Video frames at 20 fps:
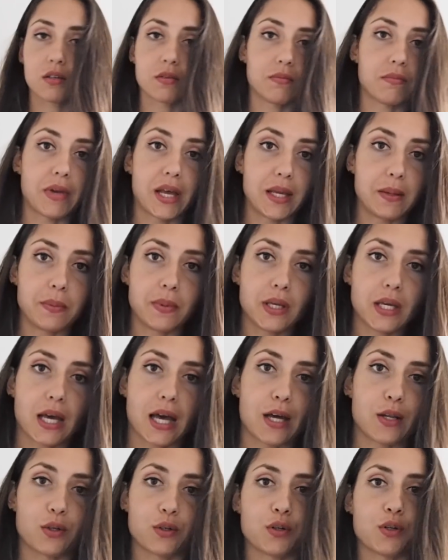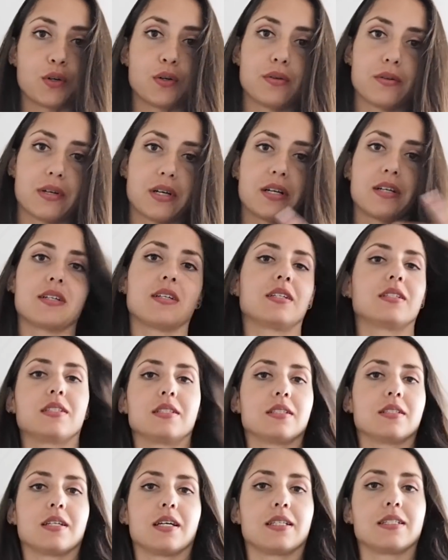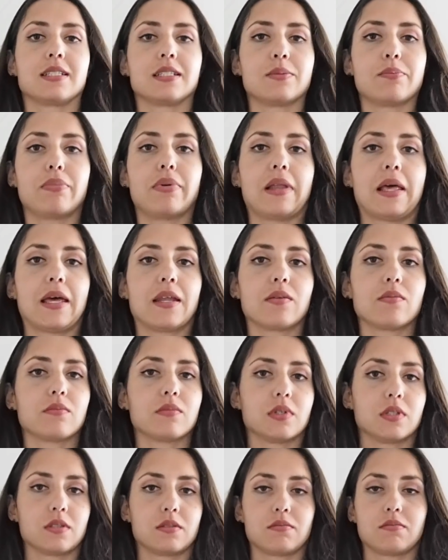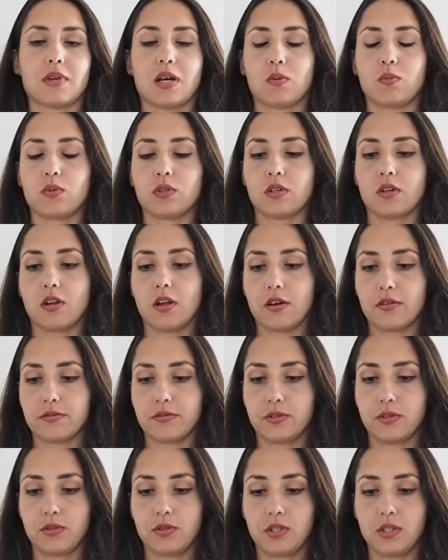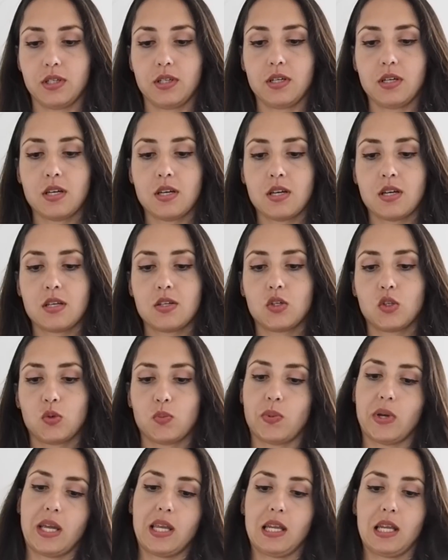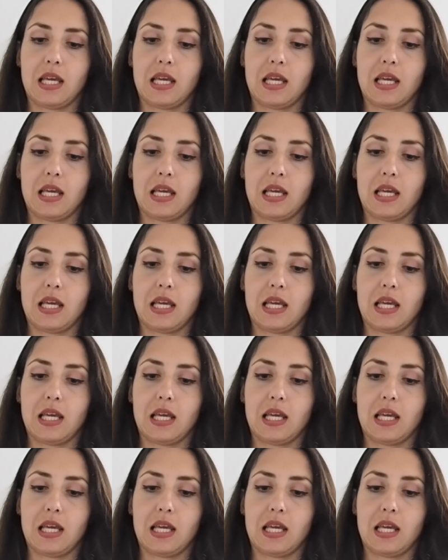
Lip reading: Maybe, I don't know. I didn't plan, but I would love to see Spain